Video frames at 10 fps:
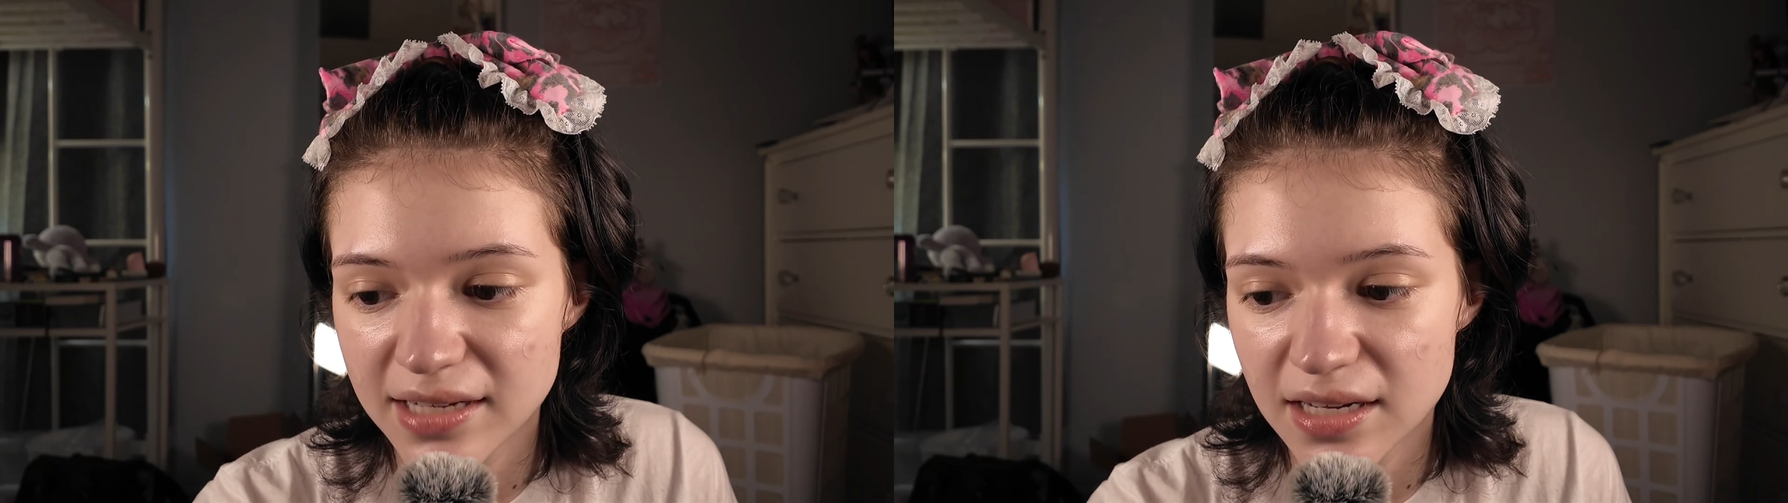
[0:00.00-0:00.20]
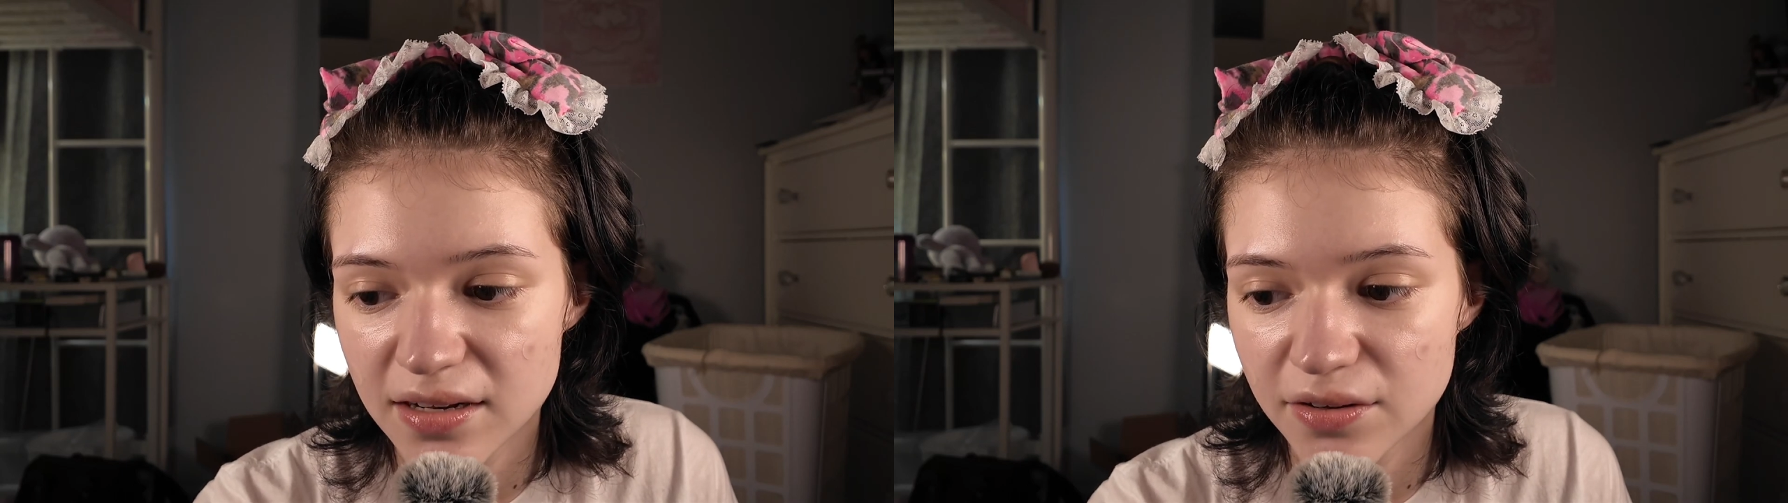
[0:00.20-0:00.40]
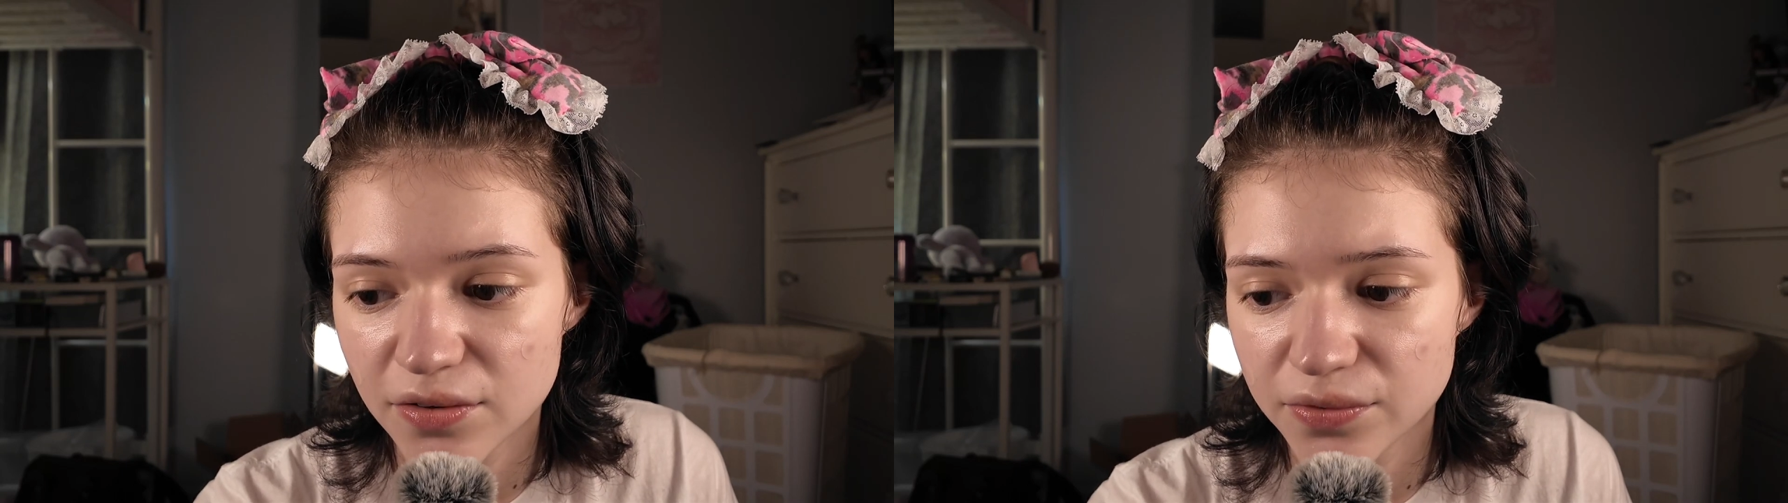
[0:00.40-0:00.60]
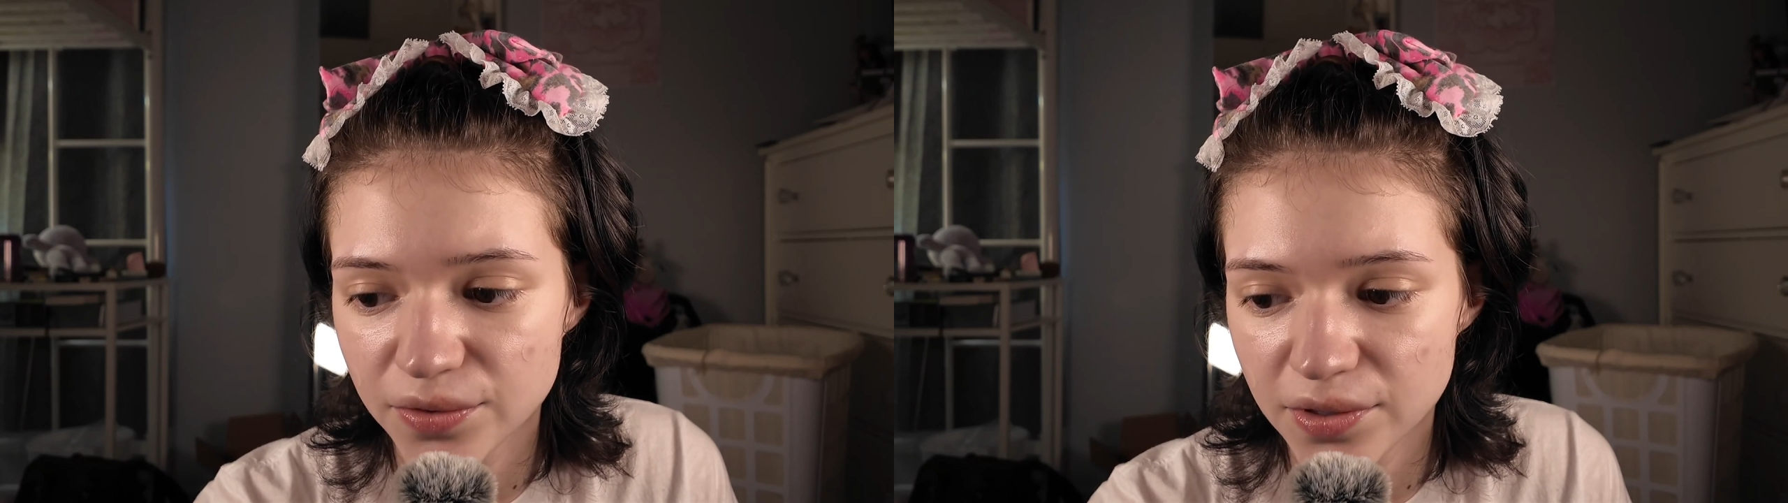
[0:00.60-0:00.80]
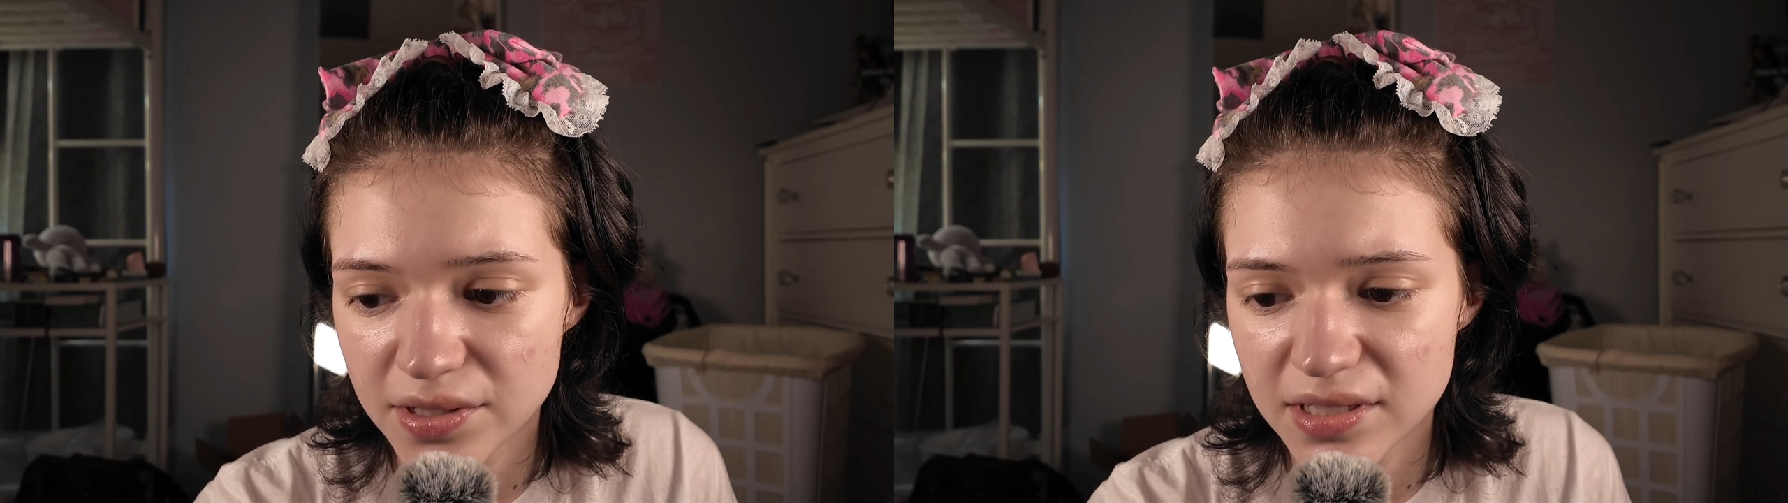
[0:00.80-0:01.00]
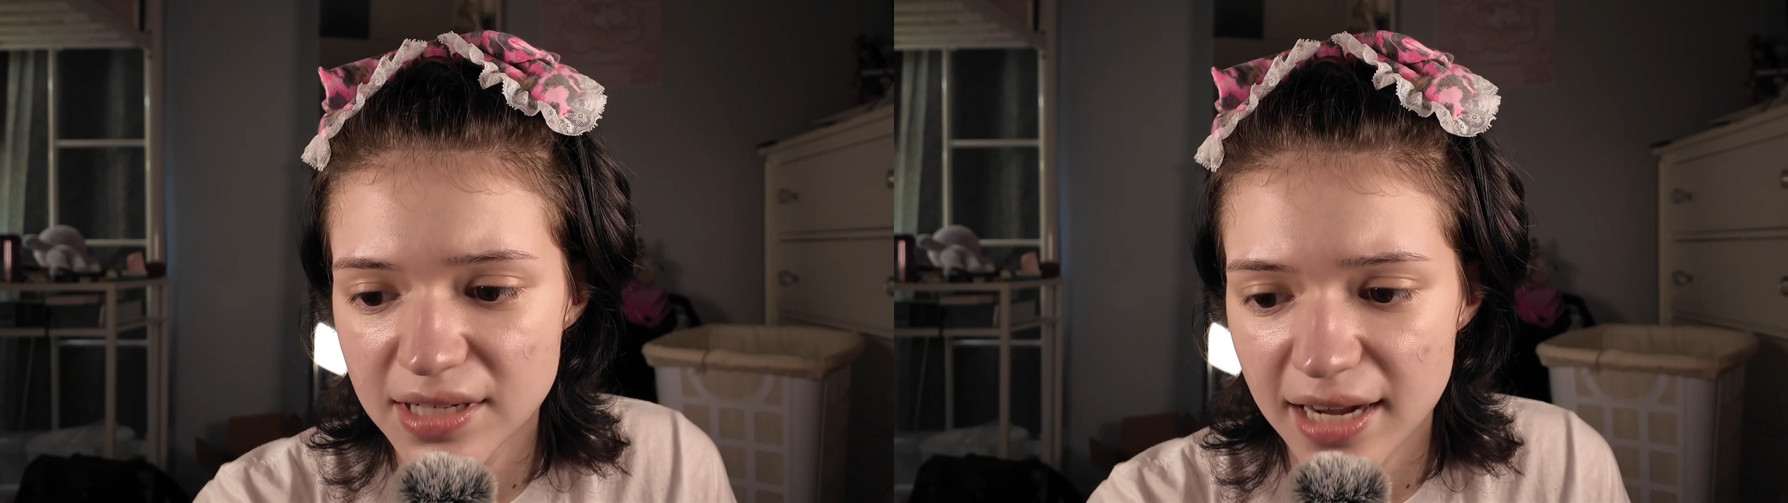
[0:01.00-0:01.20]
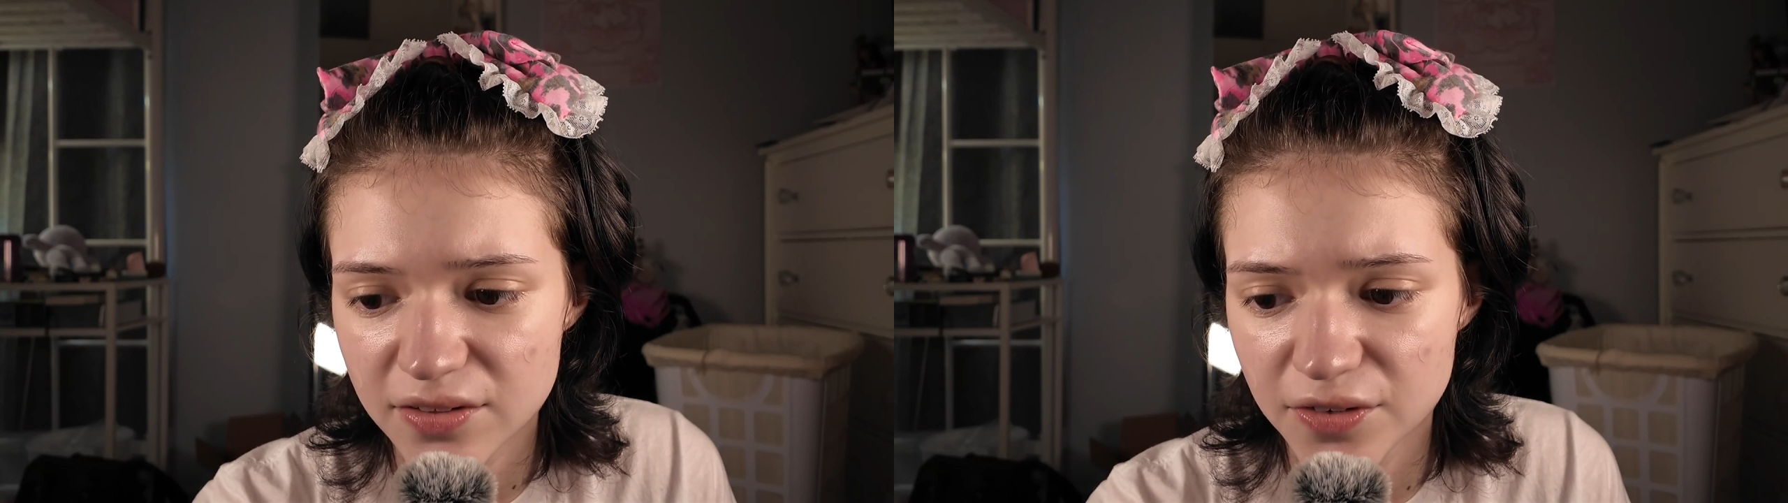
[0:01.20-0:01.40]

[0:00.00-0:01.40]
identical floors stacked